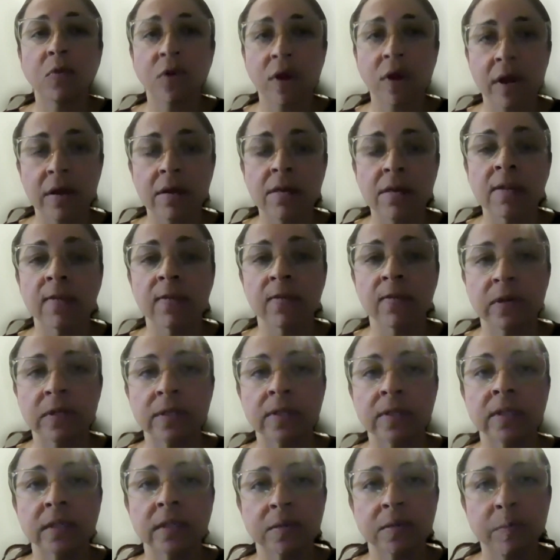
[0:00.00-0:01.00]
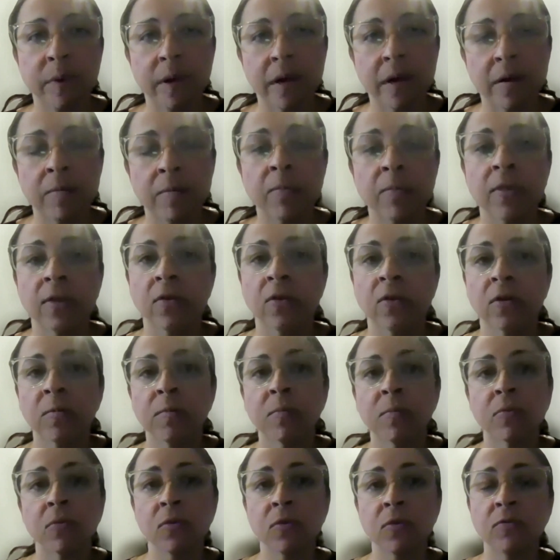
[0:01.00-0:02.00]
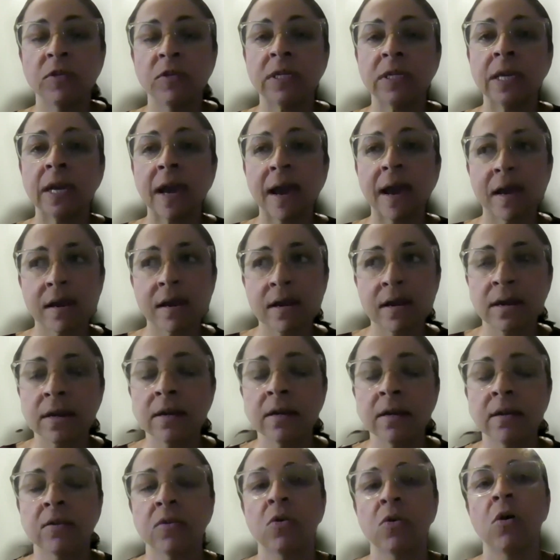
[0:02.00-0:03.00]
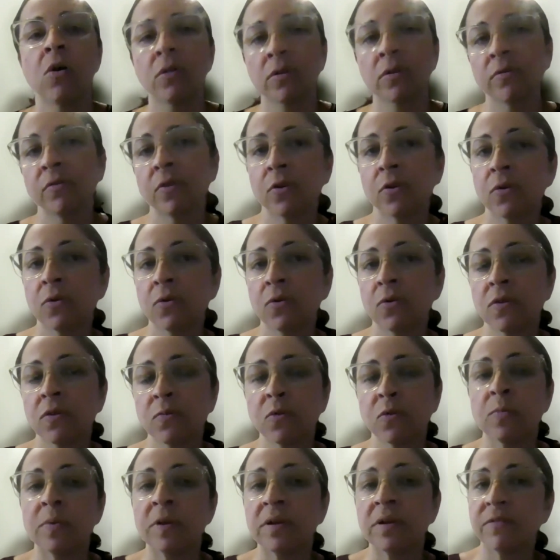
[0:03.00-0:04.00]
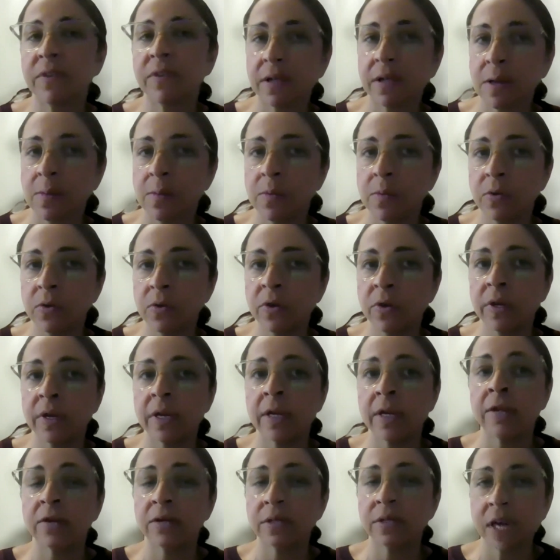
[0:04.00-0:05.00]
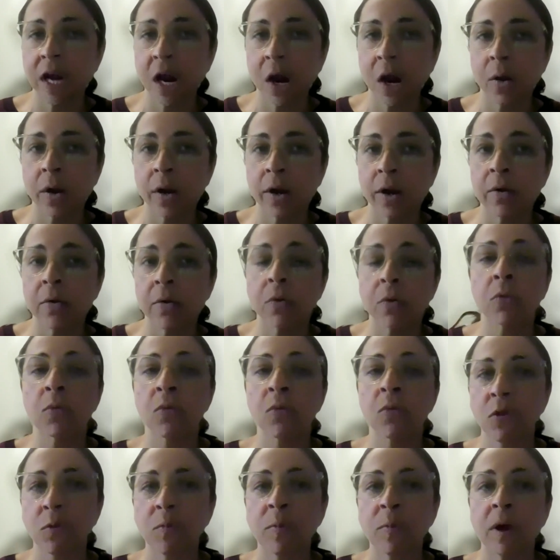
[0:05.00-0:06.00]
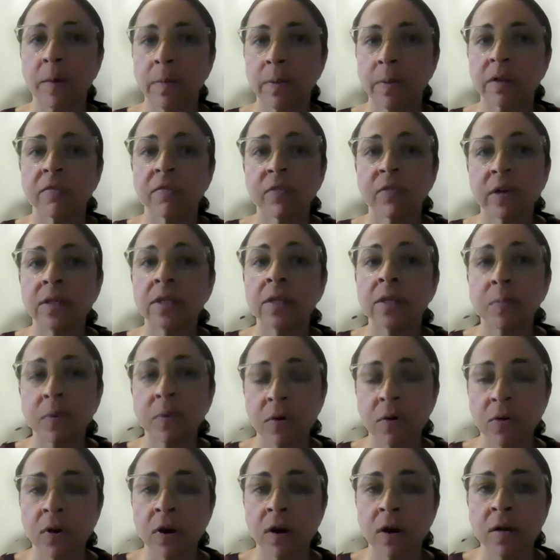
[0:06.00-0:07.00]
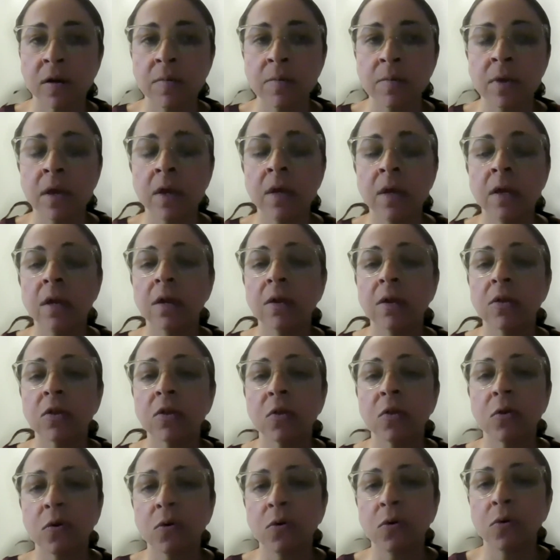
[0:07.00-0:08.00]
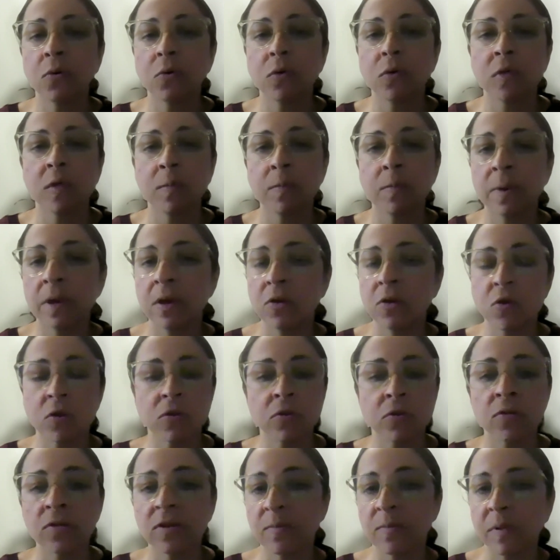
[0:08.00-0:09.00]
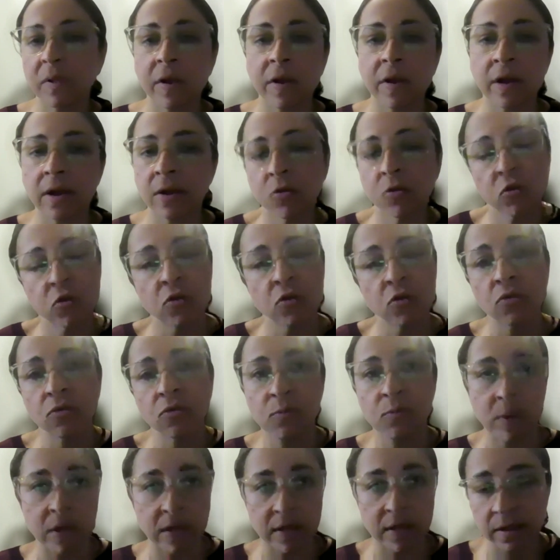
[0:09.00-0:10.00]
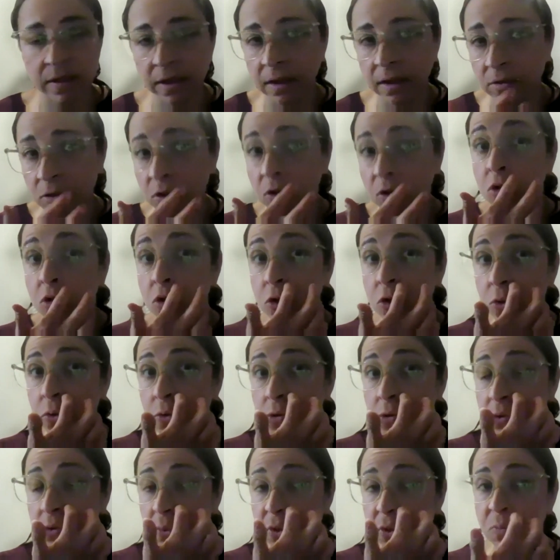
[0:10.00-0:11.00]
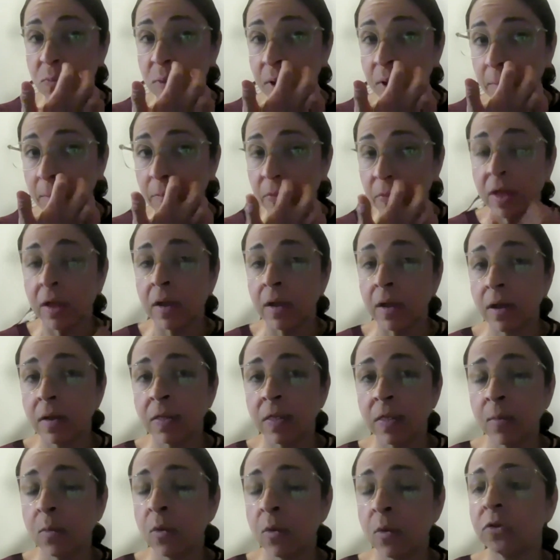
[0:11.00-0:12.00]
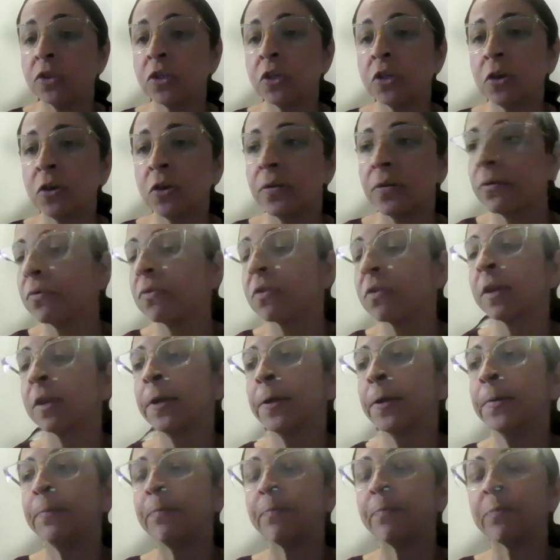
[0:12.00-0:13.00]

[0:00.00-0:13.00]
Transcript: brands of insulin pump that are approved in Canada, and all of those would be available in Ontario through the public funding program. So the patient who's applying just basically gets to choose which pump they want to use.